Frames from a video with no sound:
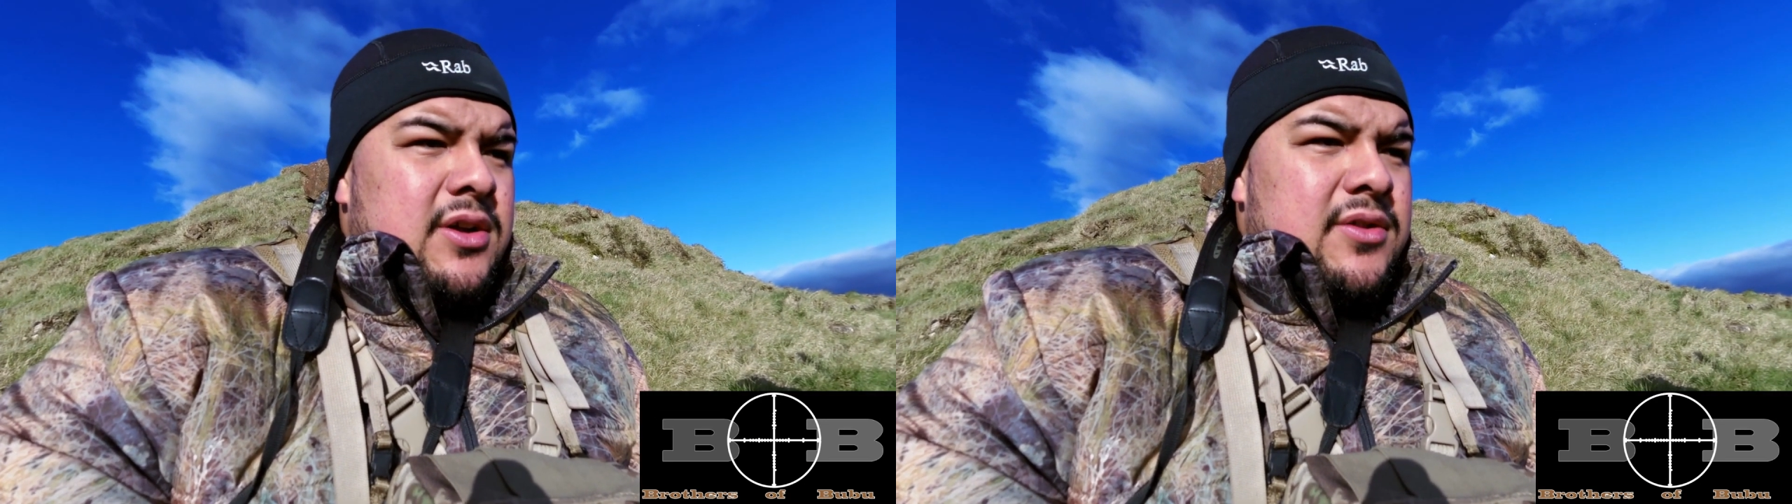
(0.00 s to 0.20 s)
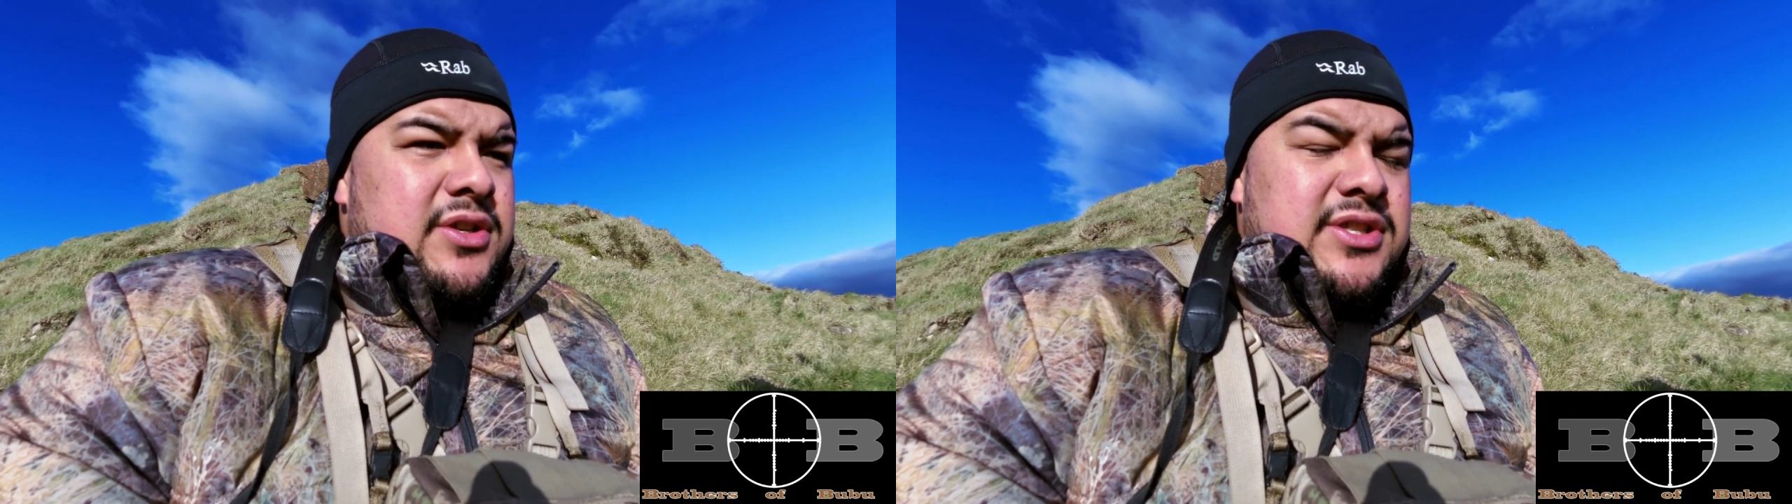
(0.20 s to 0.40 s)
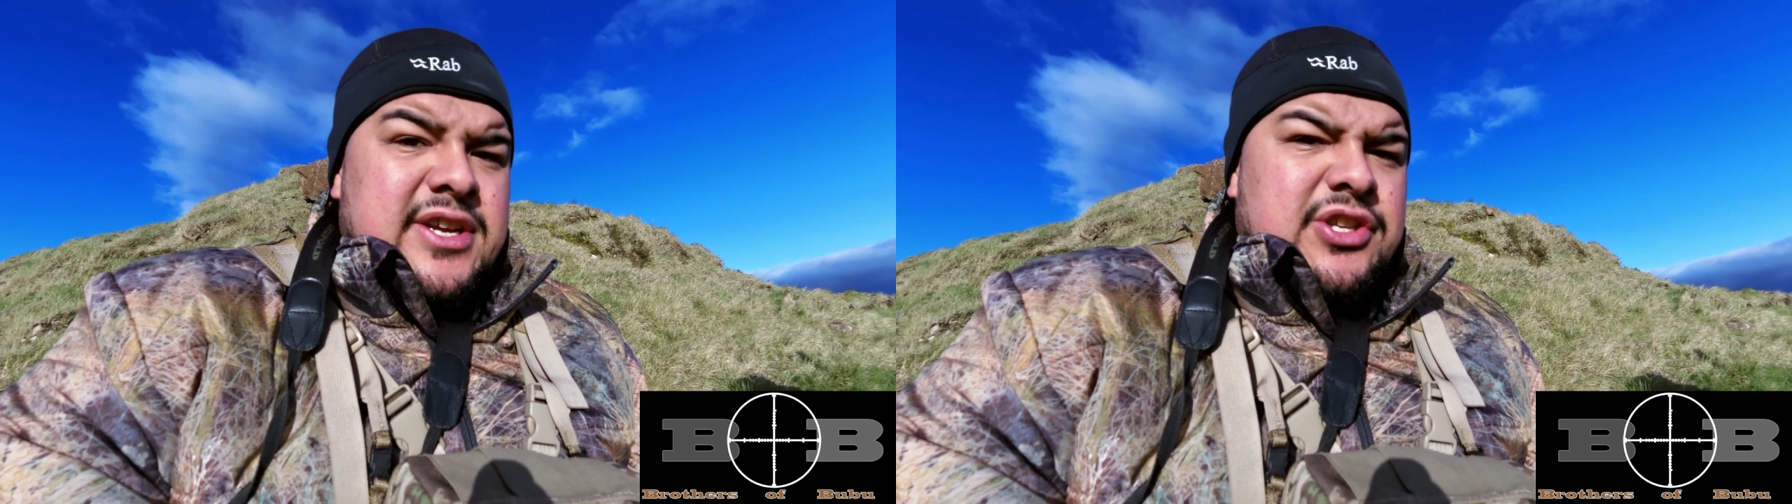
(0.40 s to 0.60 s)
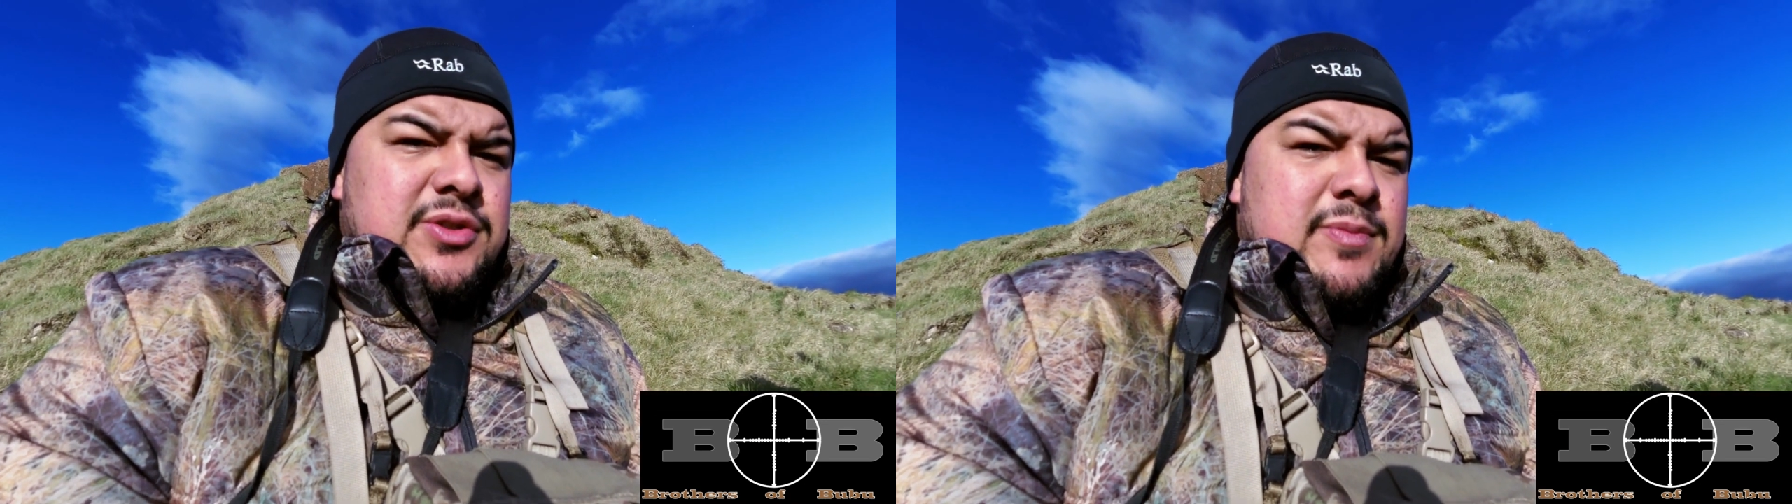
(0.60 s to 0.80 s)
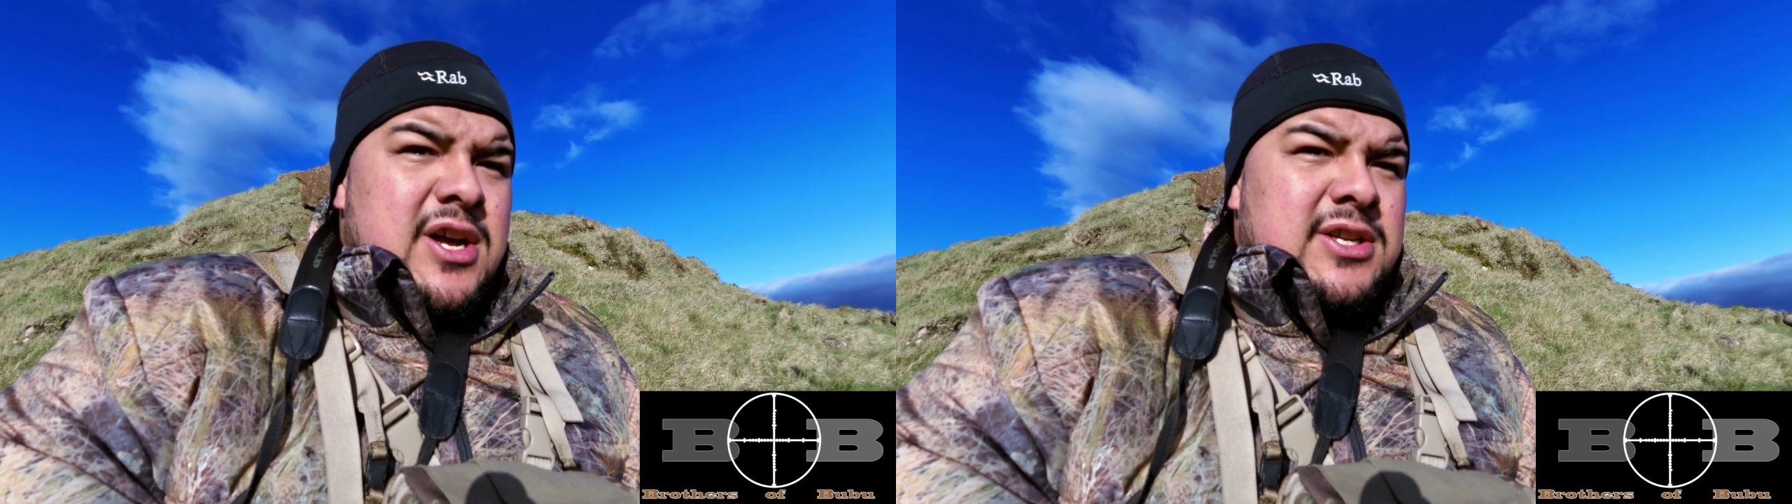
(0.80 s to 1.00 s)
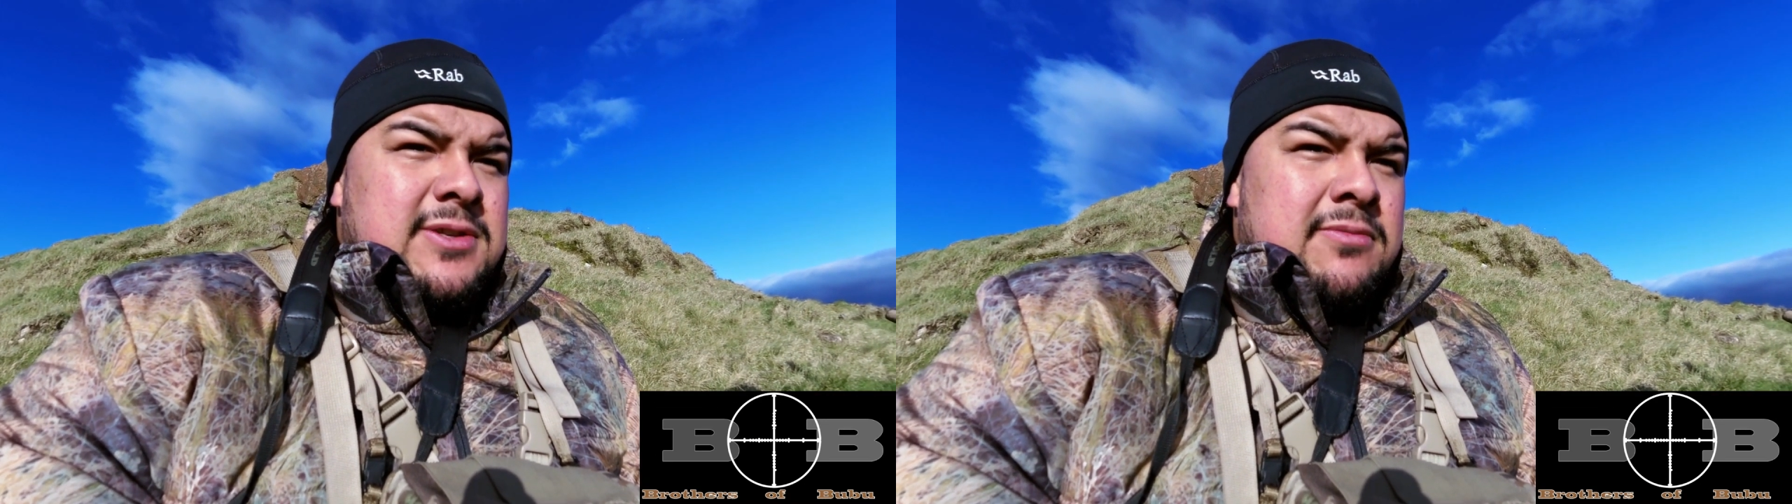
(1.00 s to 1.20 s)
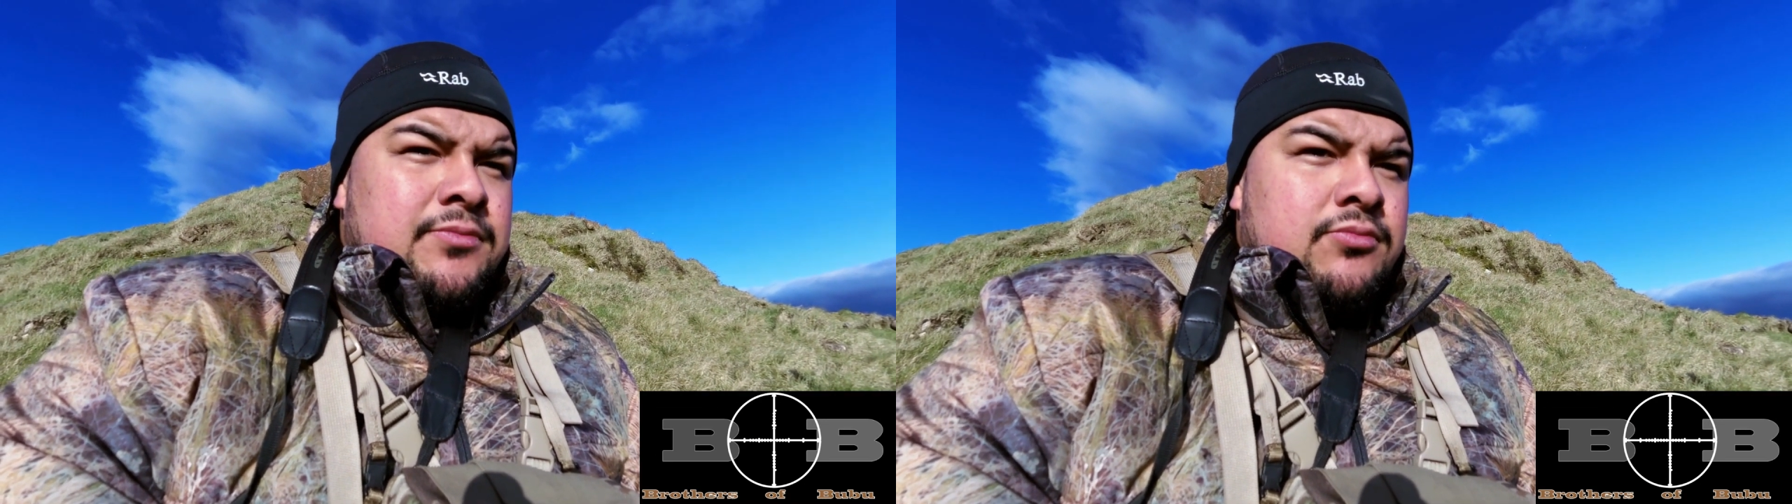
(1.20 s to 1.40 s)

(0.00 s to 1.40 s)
And those nature's bars,